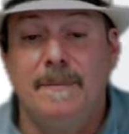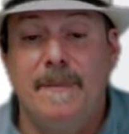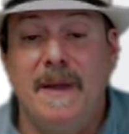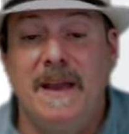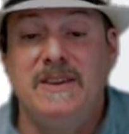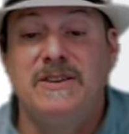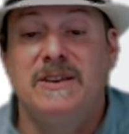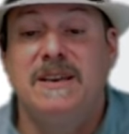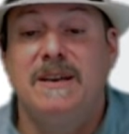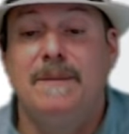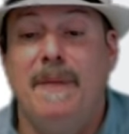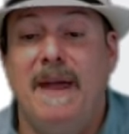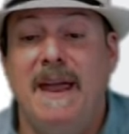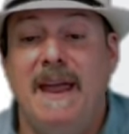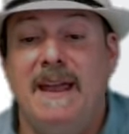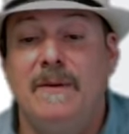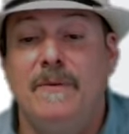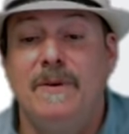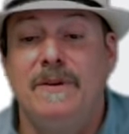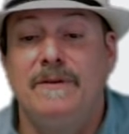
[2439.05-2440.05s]
a patient can
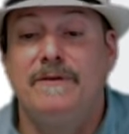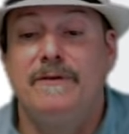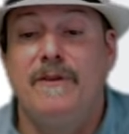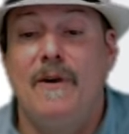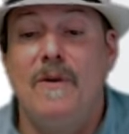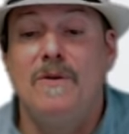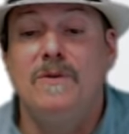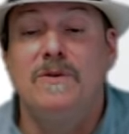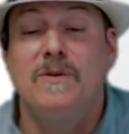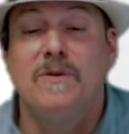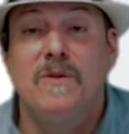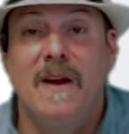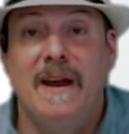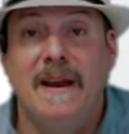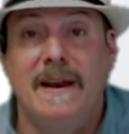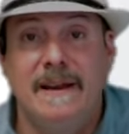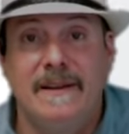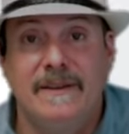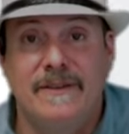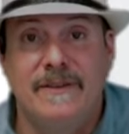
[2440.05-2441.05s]
pay with phone
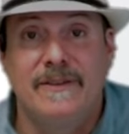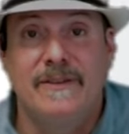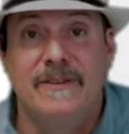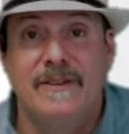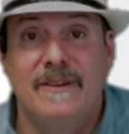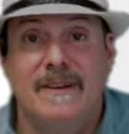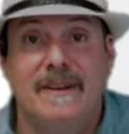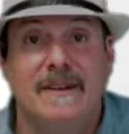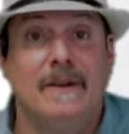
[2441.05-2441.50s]
credits.